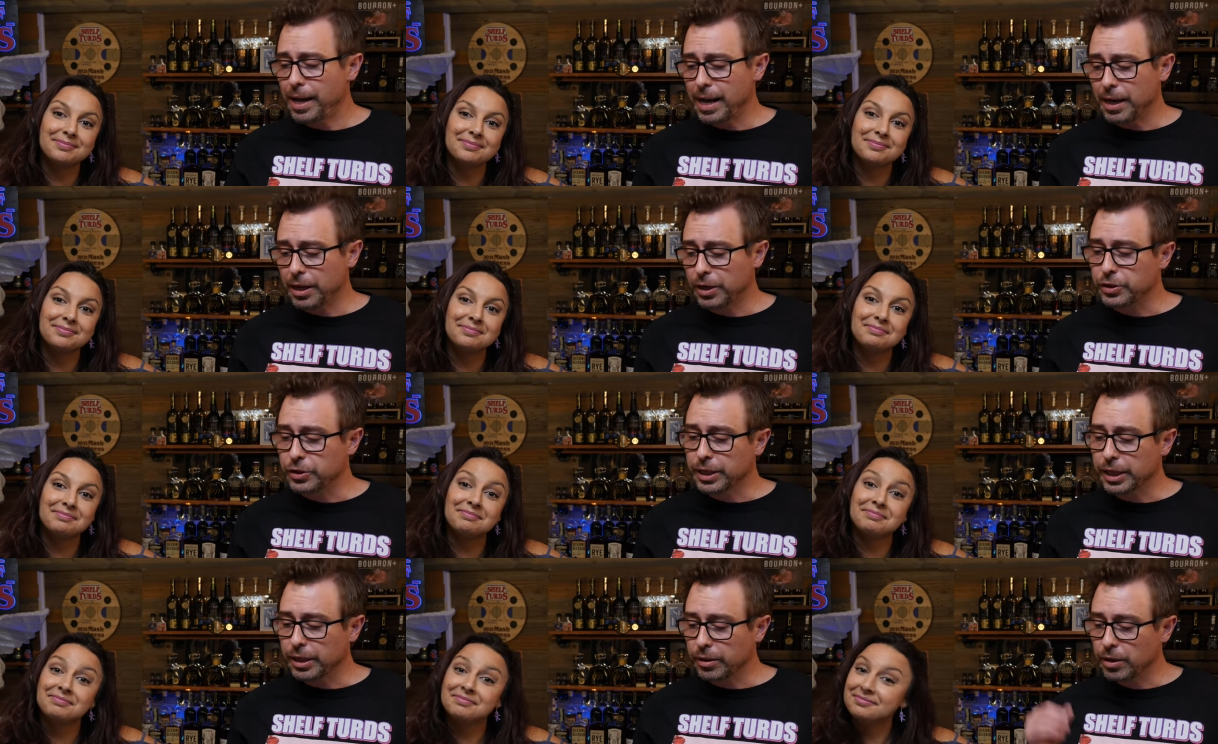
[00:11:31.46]
Speaker 1: out
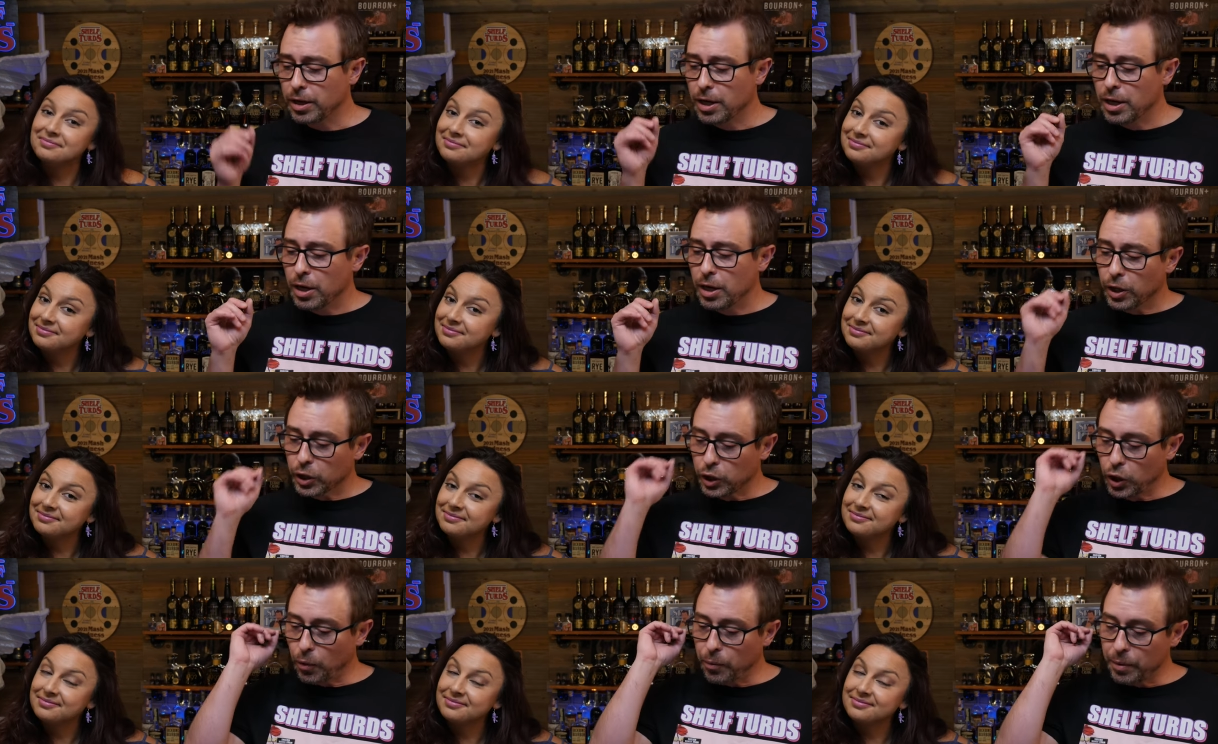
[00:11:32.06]
of jail.
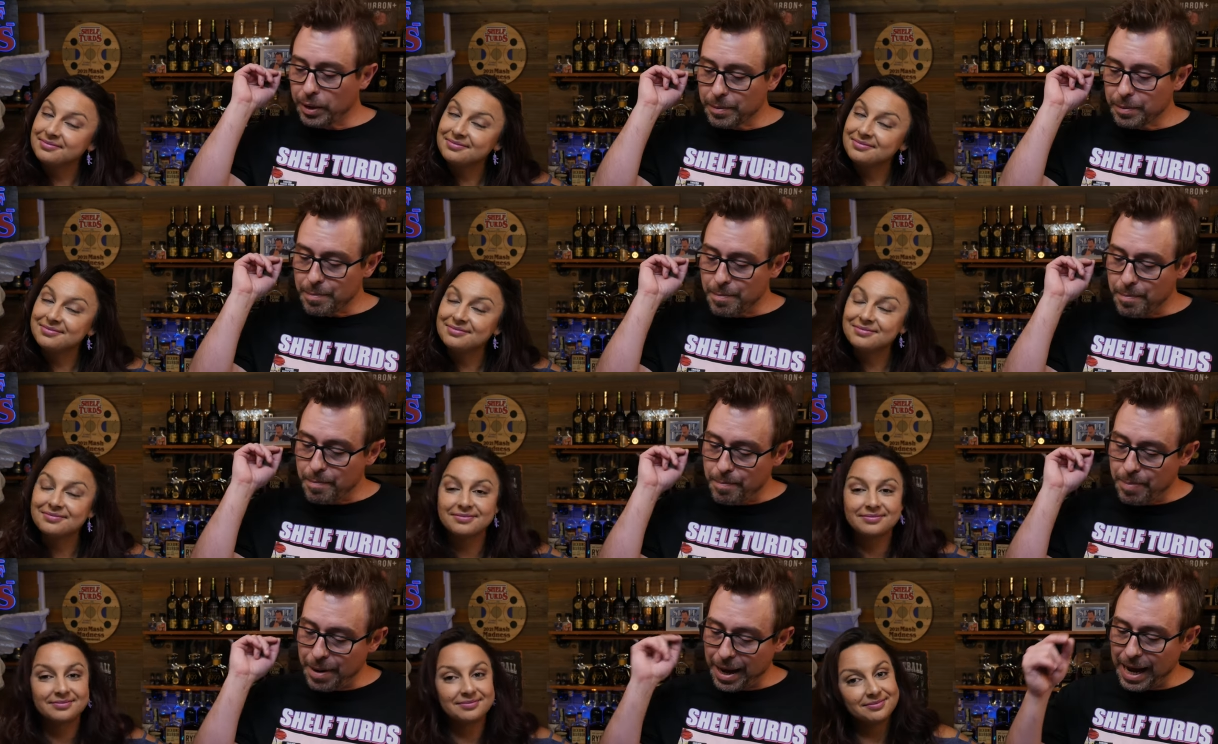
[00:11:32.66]

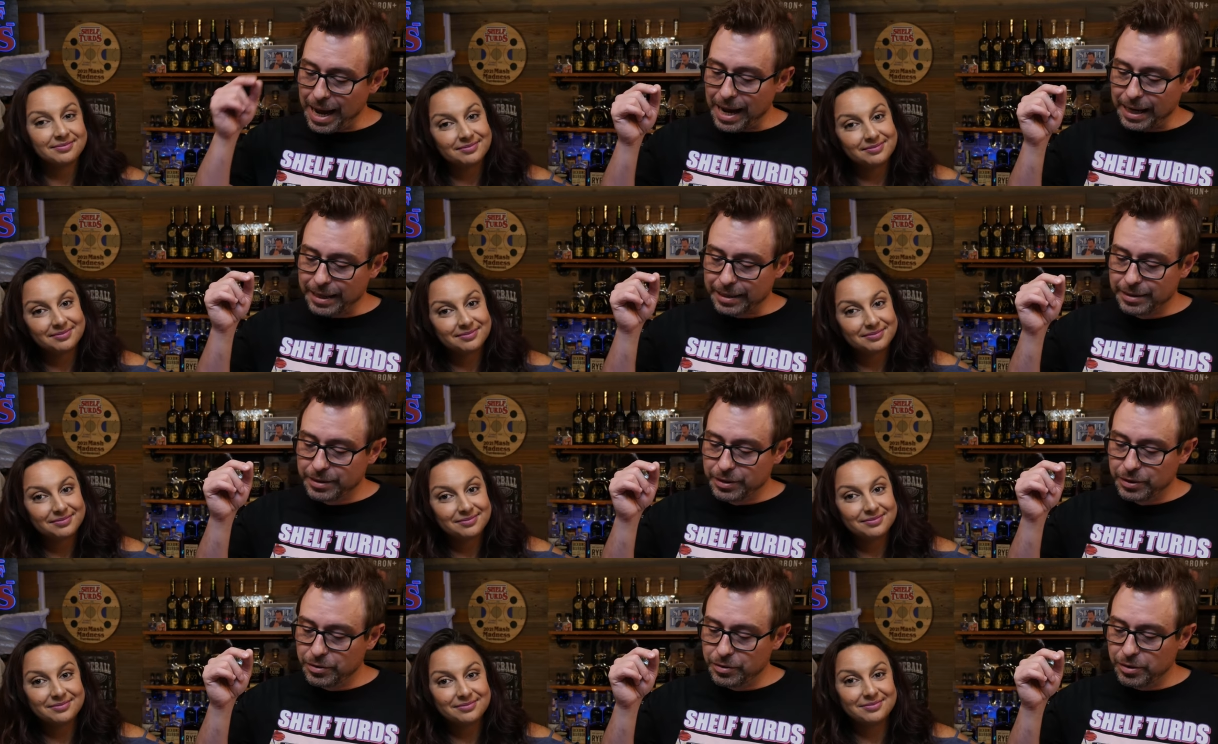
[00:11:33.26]
Going
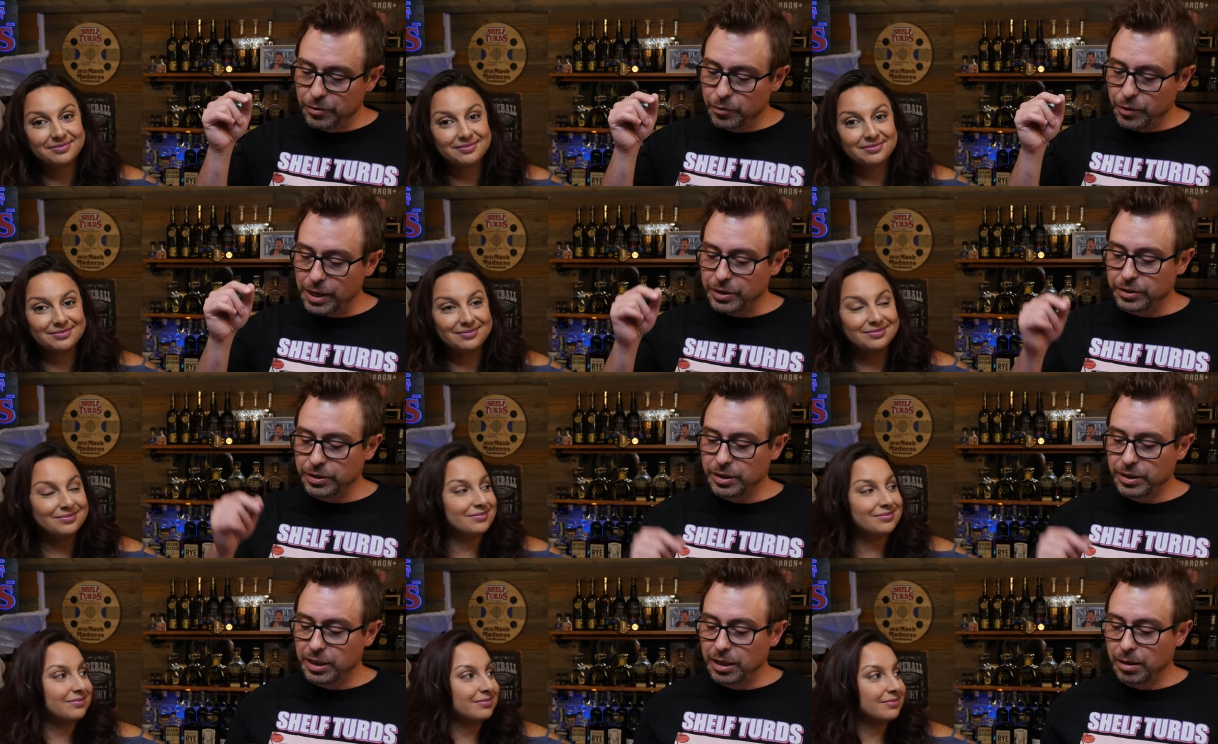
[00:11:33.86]
back to
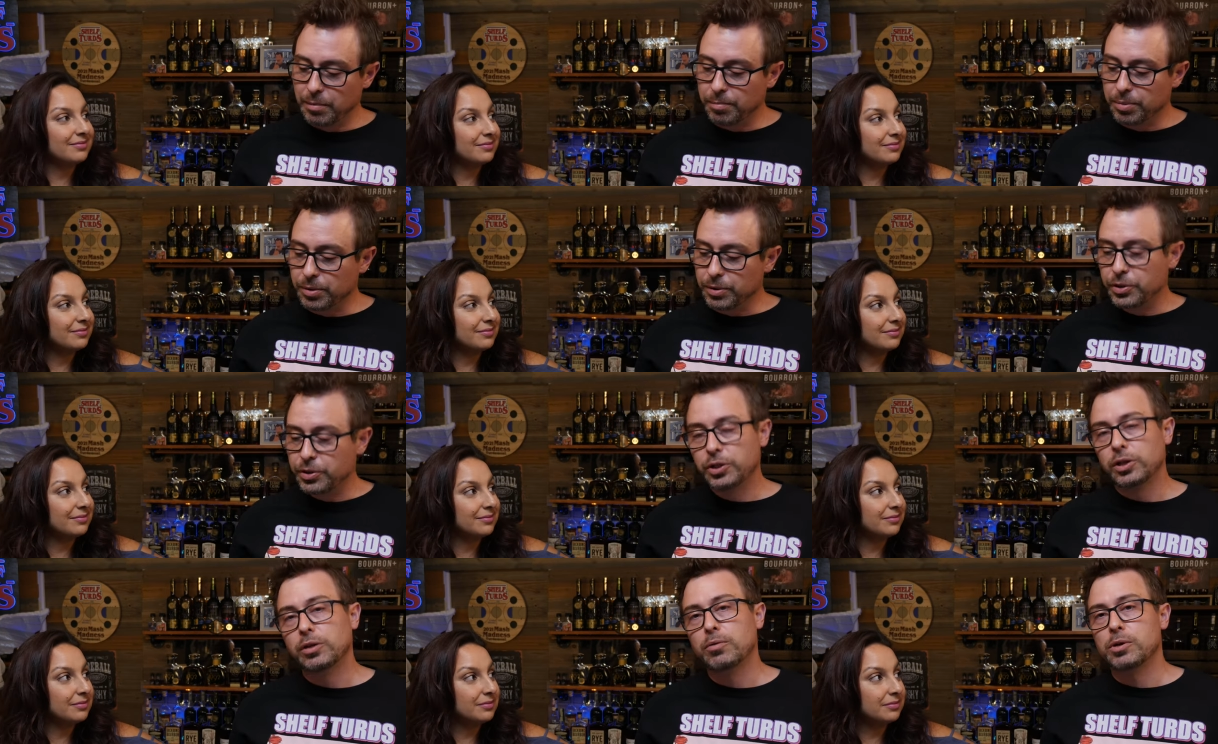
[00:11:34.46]
question number
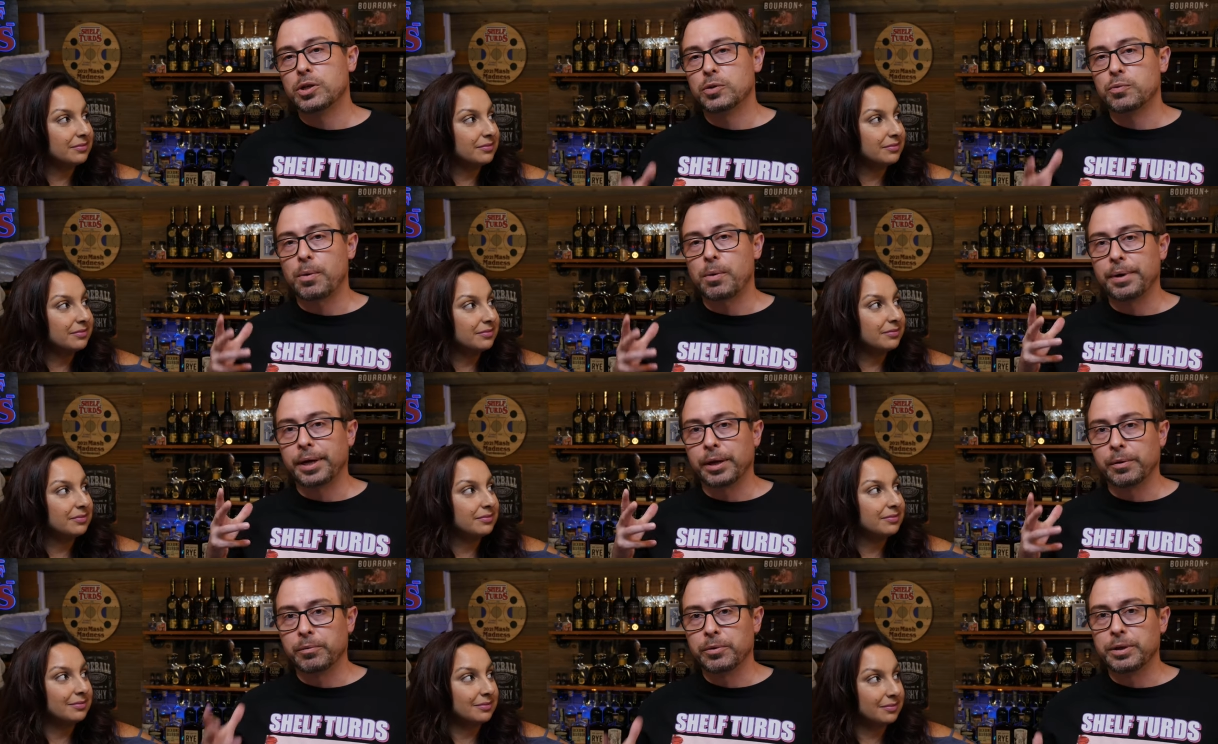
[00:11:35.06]
two, which is
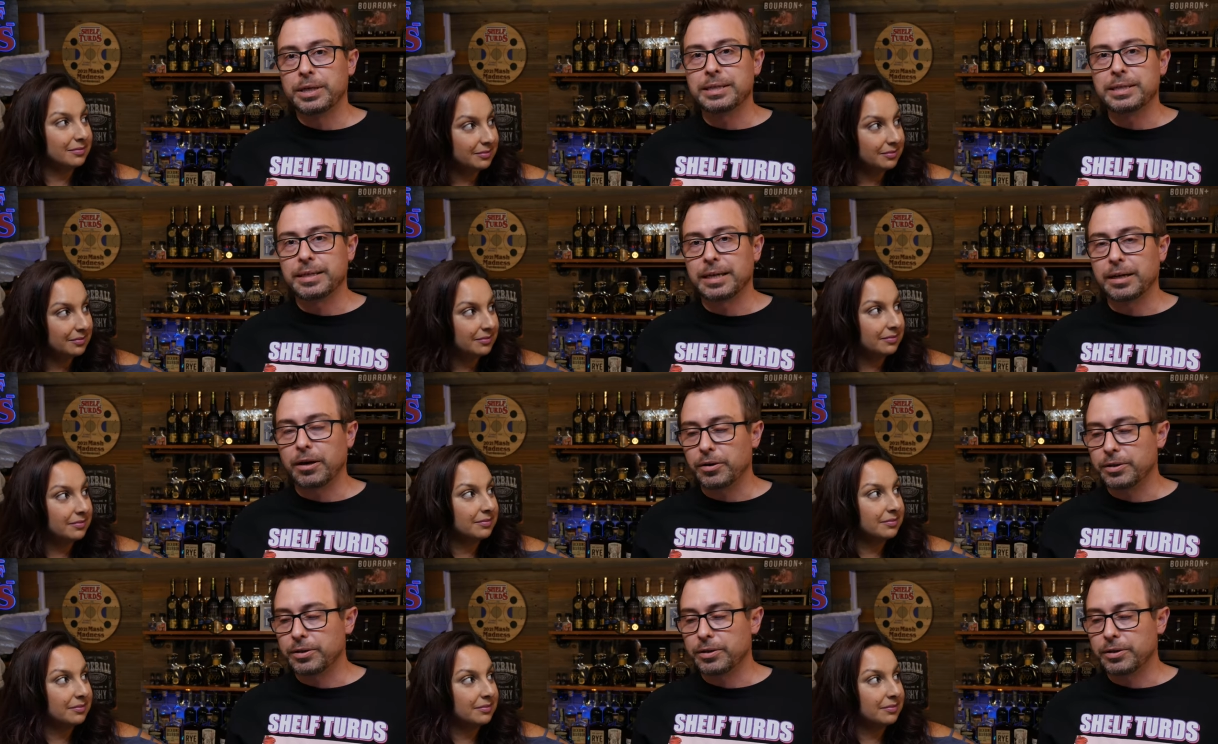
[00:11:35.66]
one we can really sink our